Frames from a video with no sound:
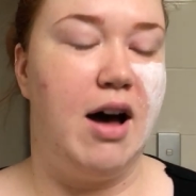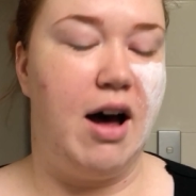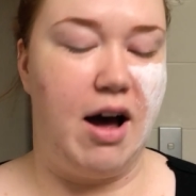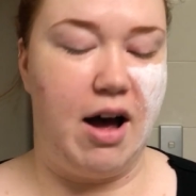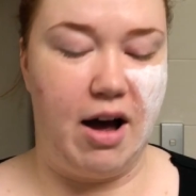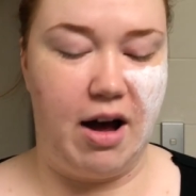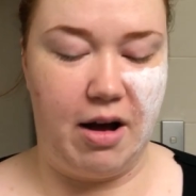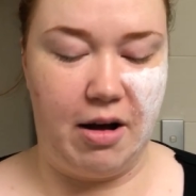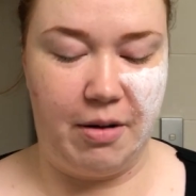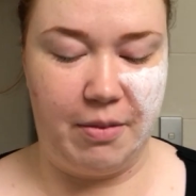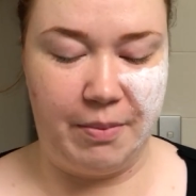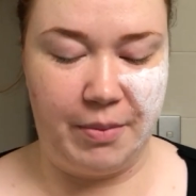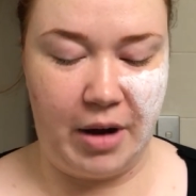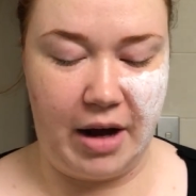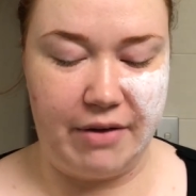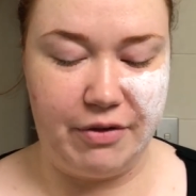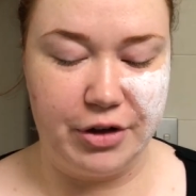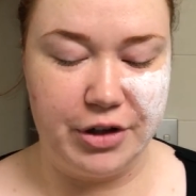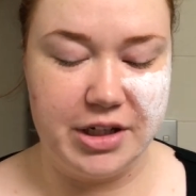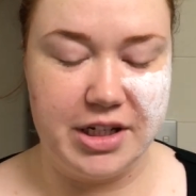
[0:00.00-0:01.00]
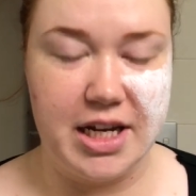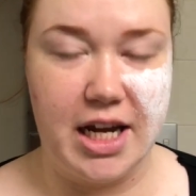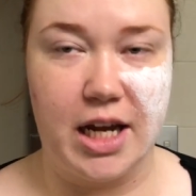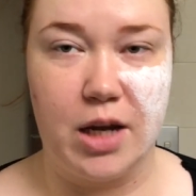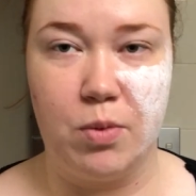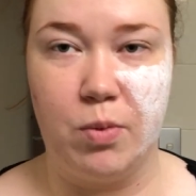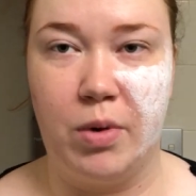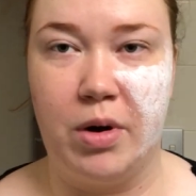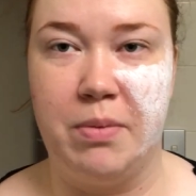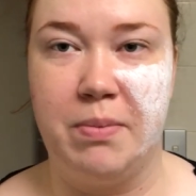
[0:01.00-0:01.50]
I've only
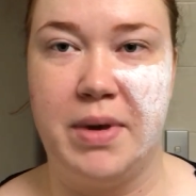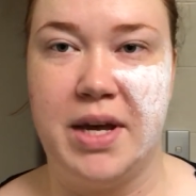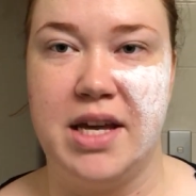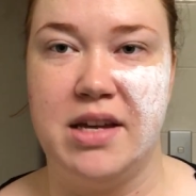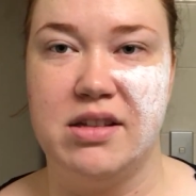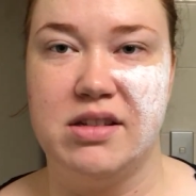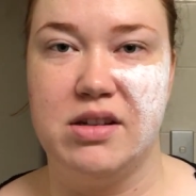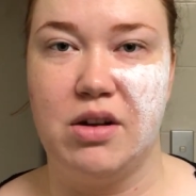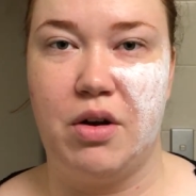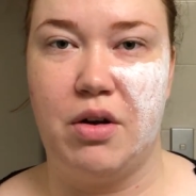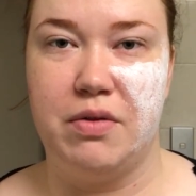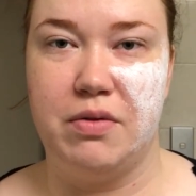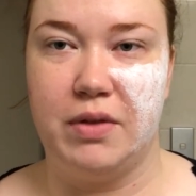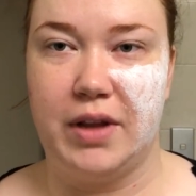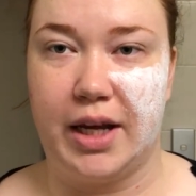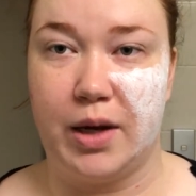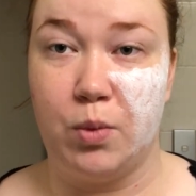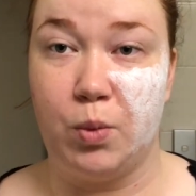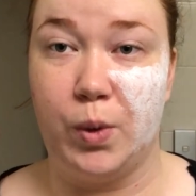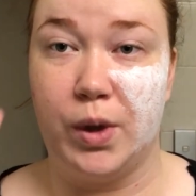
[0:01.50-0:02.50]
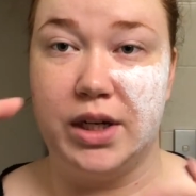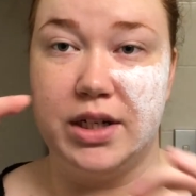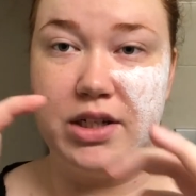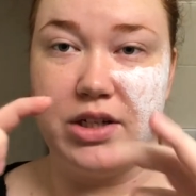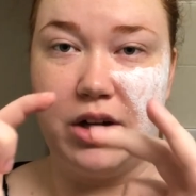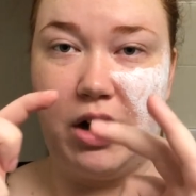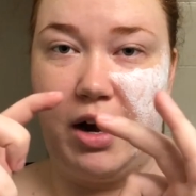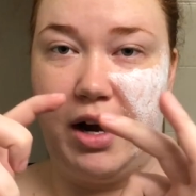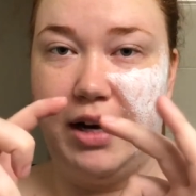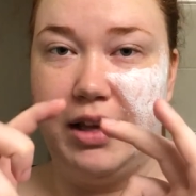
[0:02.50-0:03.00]
taken one piece off, like one
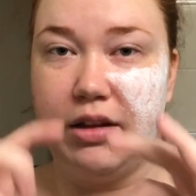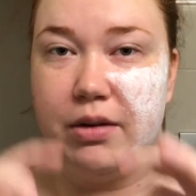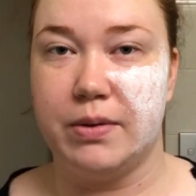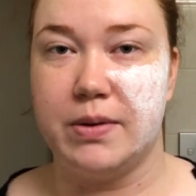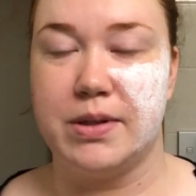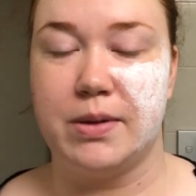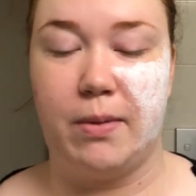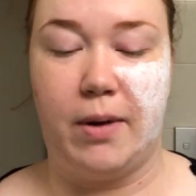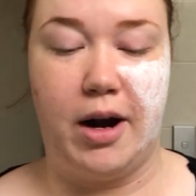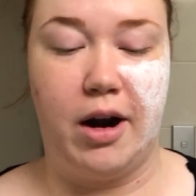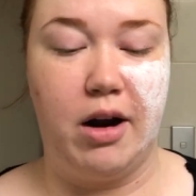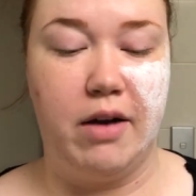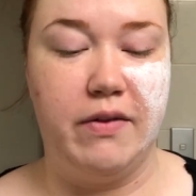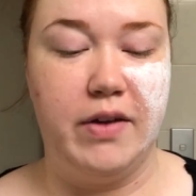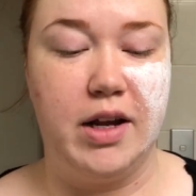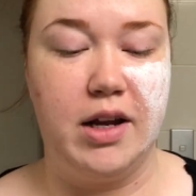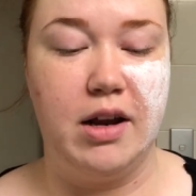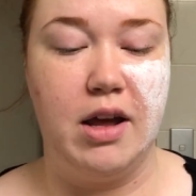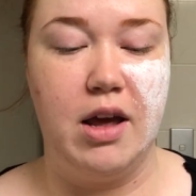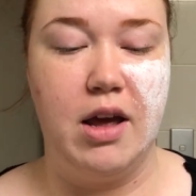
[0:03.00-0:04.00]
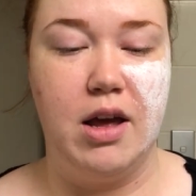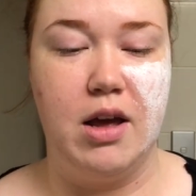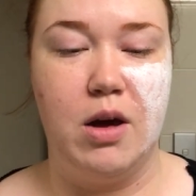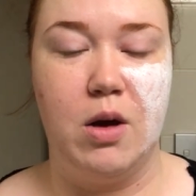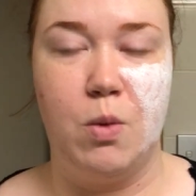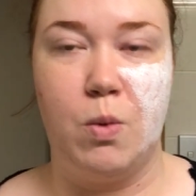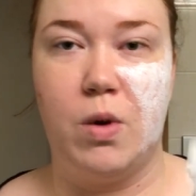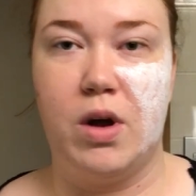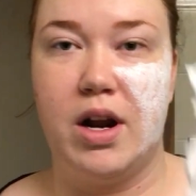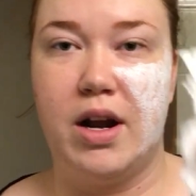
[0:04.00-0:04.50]
tiny little square of it.
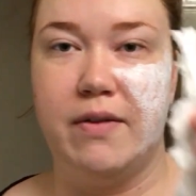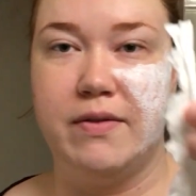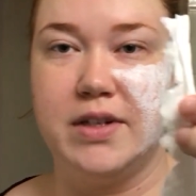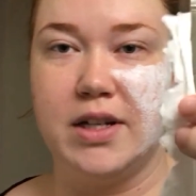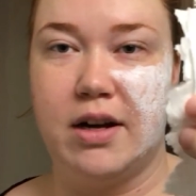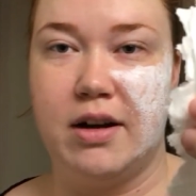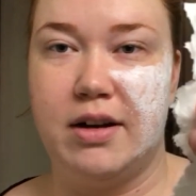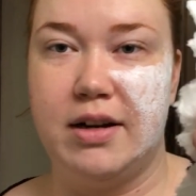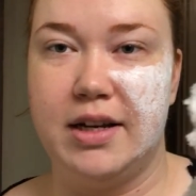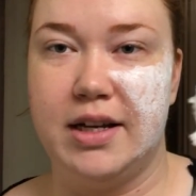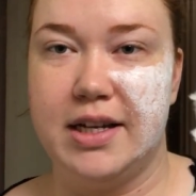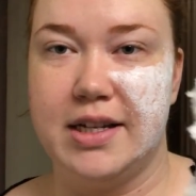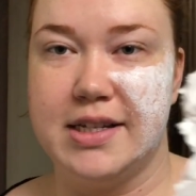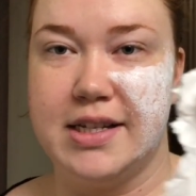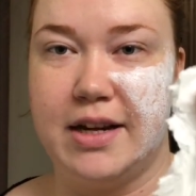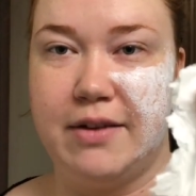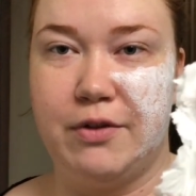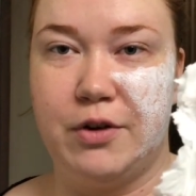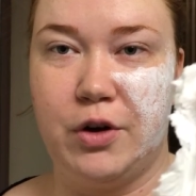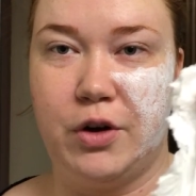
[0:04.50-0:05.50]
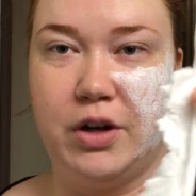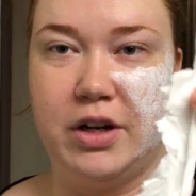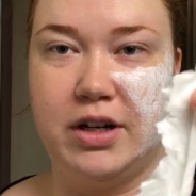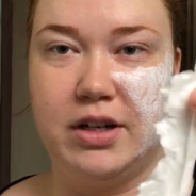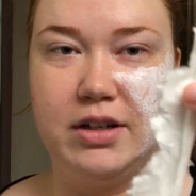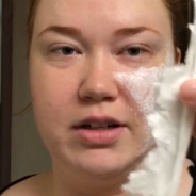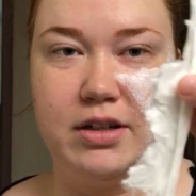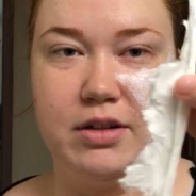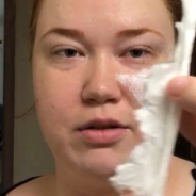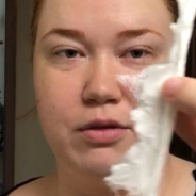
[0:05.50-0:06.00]
What I've done is I've
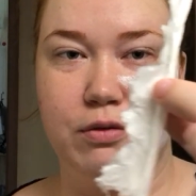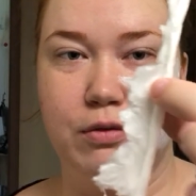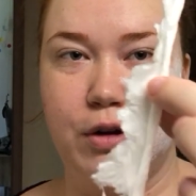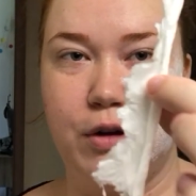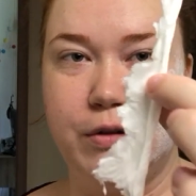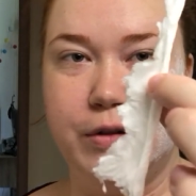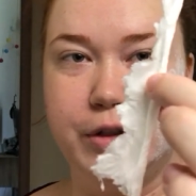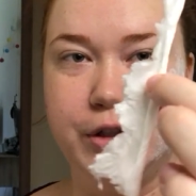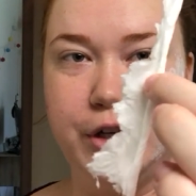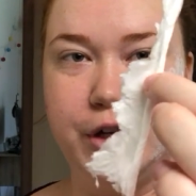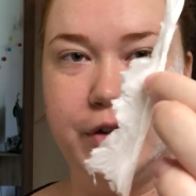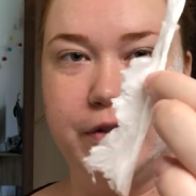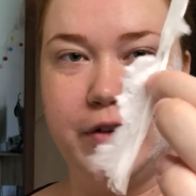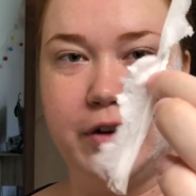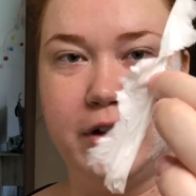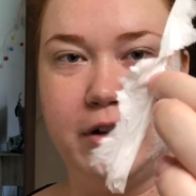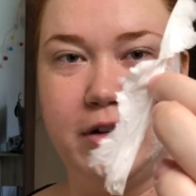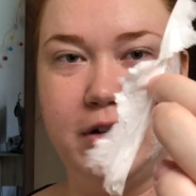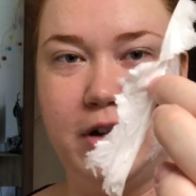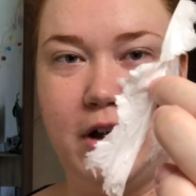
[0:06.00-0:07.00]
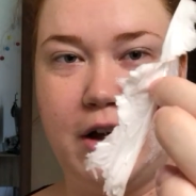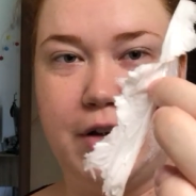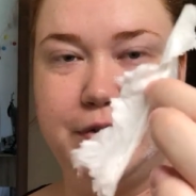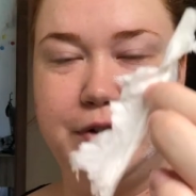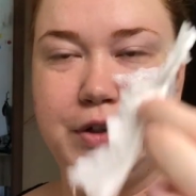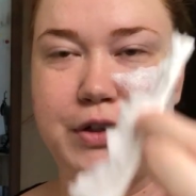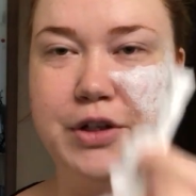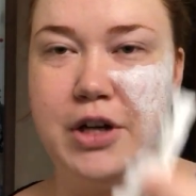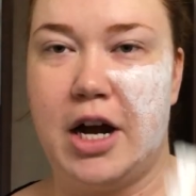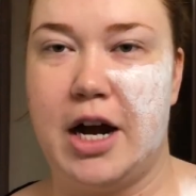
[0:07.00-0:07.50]
got rolled it over a
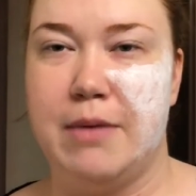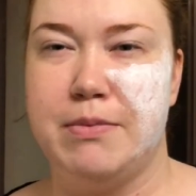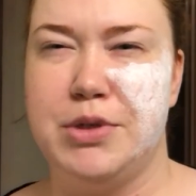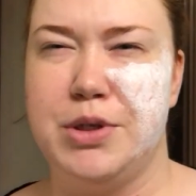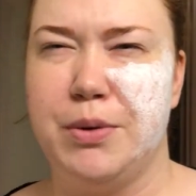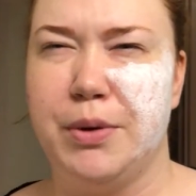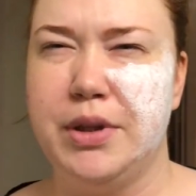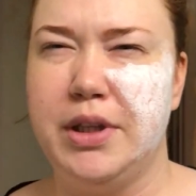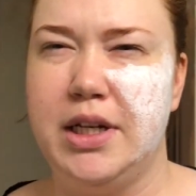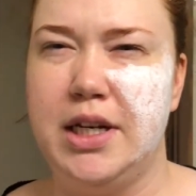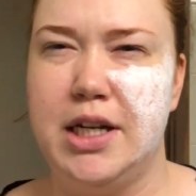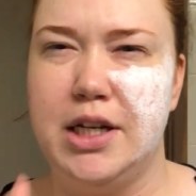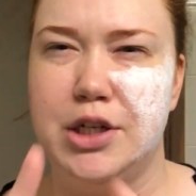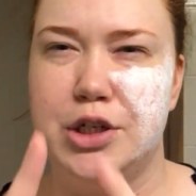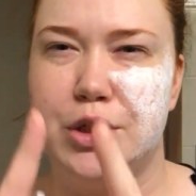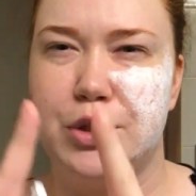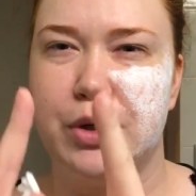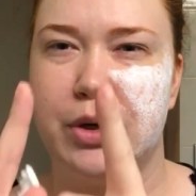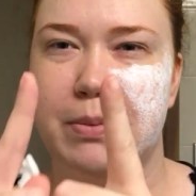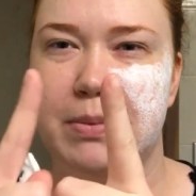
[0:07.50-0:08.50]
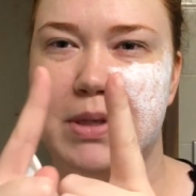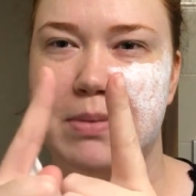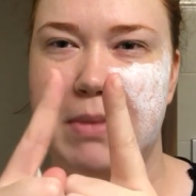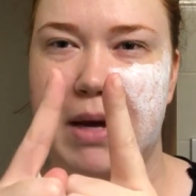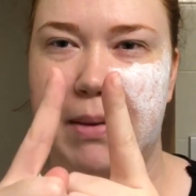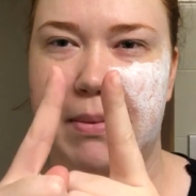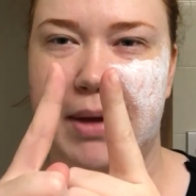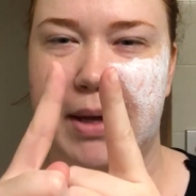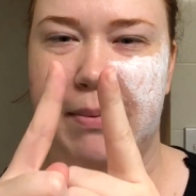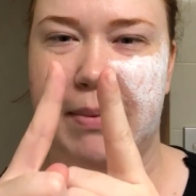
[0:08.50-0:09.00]
few times. You only need strips
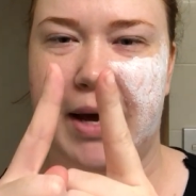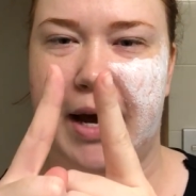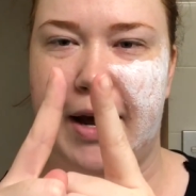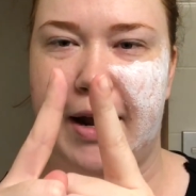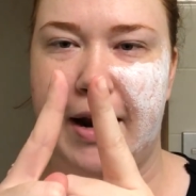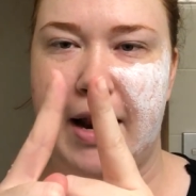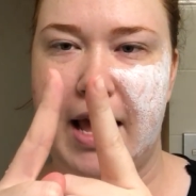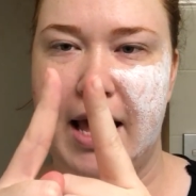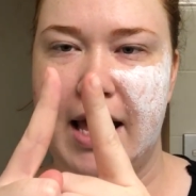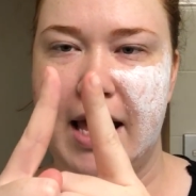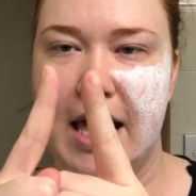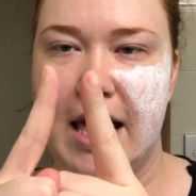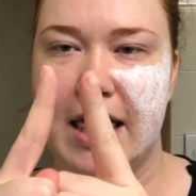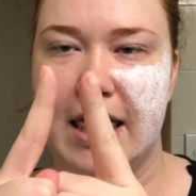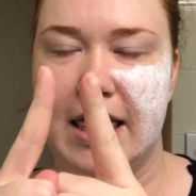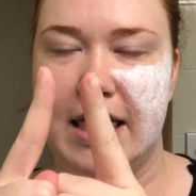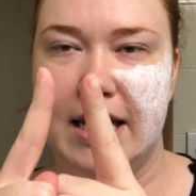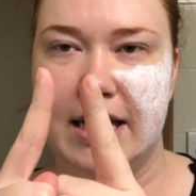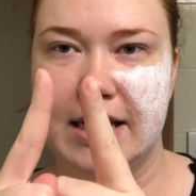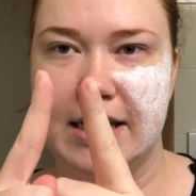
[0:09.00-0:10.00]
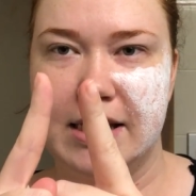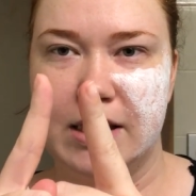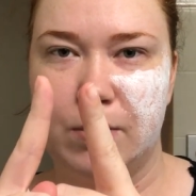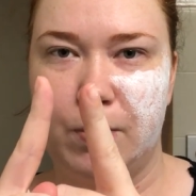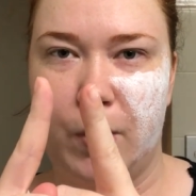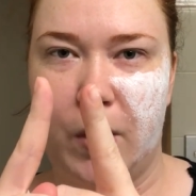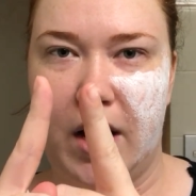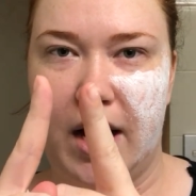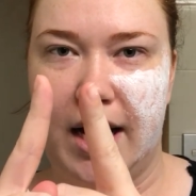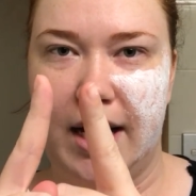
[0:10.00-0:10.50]
maybe about this
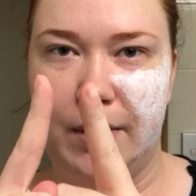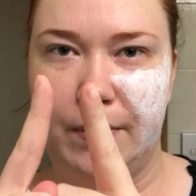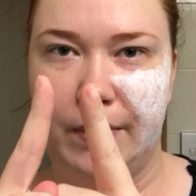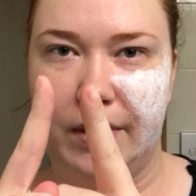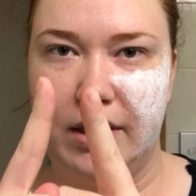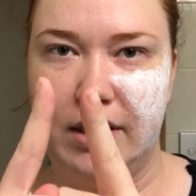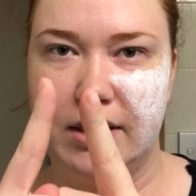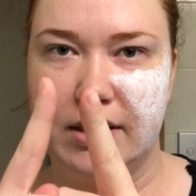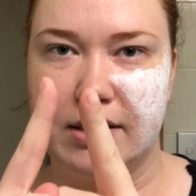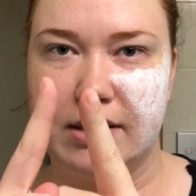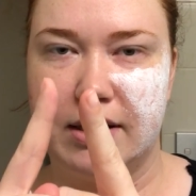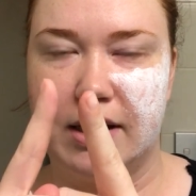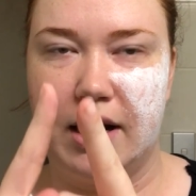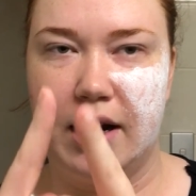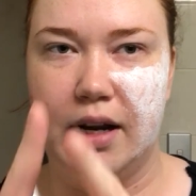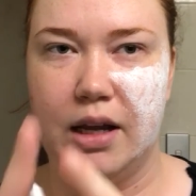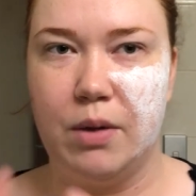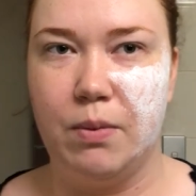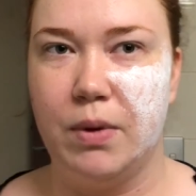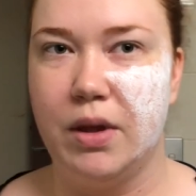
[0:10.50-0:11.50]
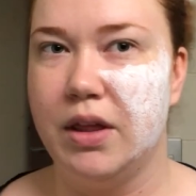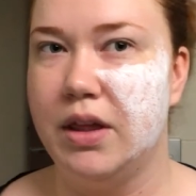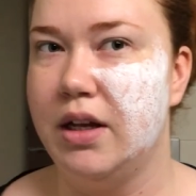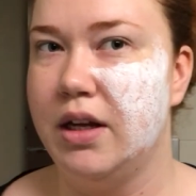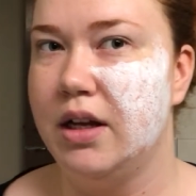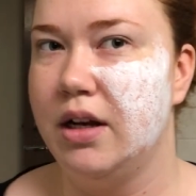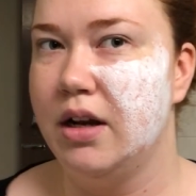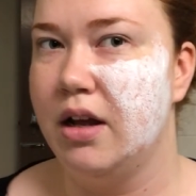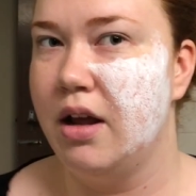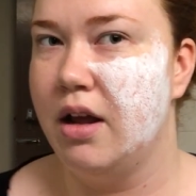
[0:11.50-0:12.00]
wide when you're starting with
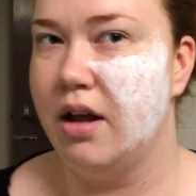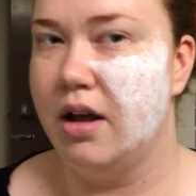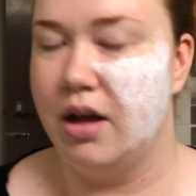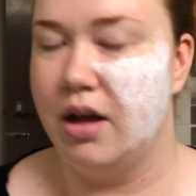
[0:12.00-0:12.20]
it.